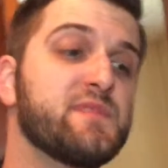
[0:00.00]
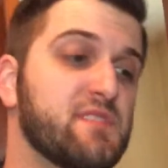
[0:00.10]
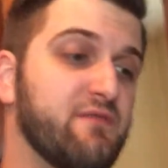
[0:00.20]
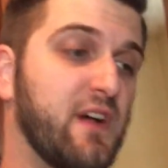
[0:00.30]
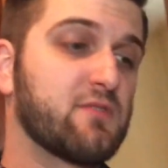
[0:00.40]

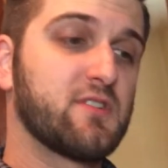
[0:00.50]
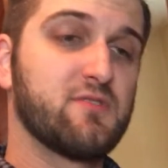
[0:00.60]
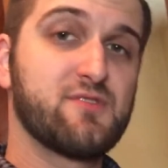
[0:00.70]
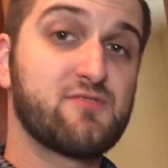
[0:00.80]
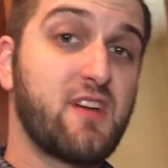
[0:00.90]

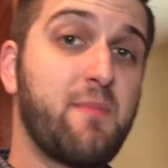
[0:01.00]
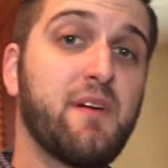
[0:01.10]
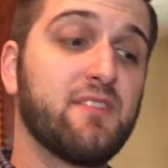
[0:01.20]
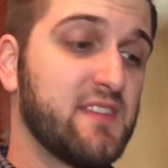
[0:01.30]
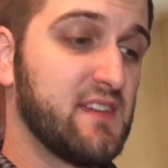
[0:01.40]
Velcro strap
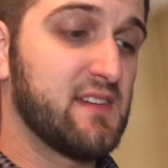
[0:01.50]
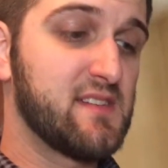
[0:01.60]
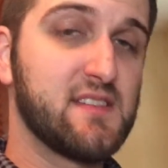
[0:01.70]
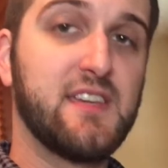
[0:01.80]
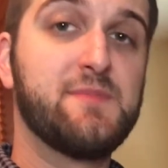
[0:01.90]
everything
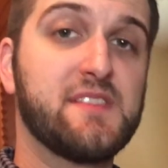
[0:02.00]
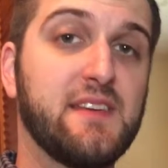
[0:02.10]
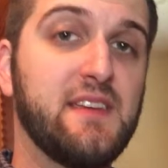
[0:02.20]
because it keeps it